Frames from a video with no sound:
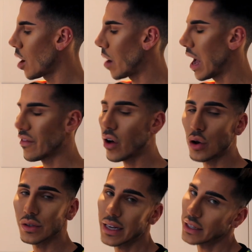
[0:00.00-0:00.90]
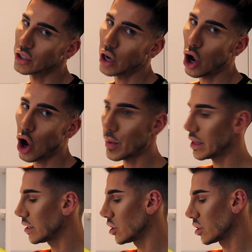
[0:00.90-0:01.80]
I have a whole selection at home, but
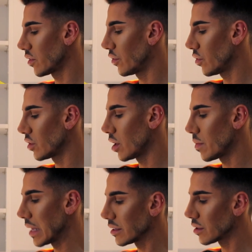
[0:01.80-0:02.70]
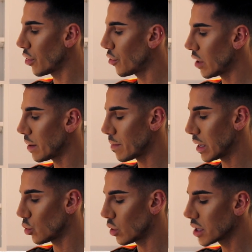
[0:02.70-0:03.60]
these are just a few of them. There's the 3
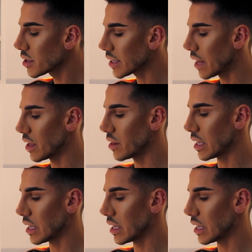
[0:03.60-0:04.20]
mint ones, and then